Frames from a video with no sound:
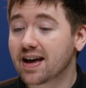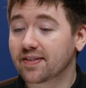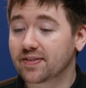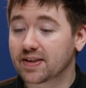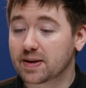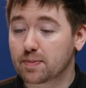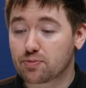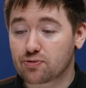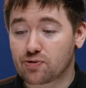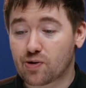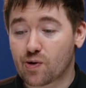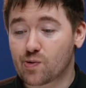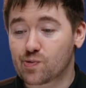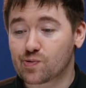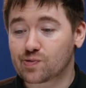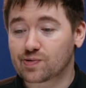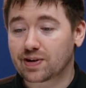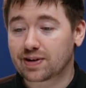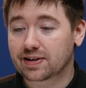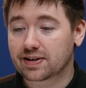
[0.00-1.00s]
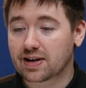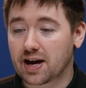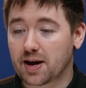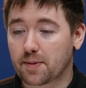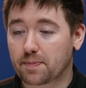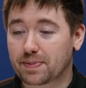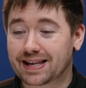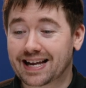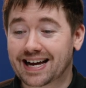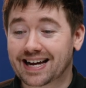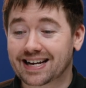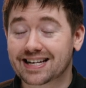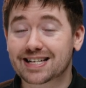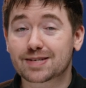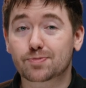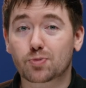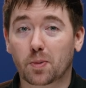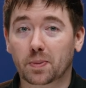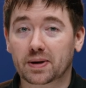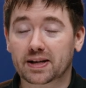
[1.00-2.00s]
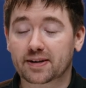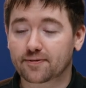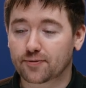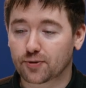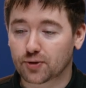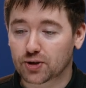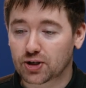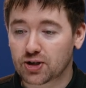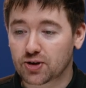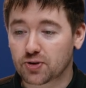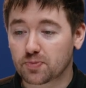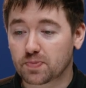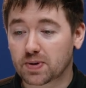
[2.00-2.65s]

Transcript: the pro uh, plan is probably for you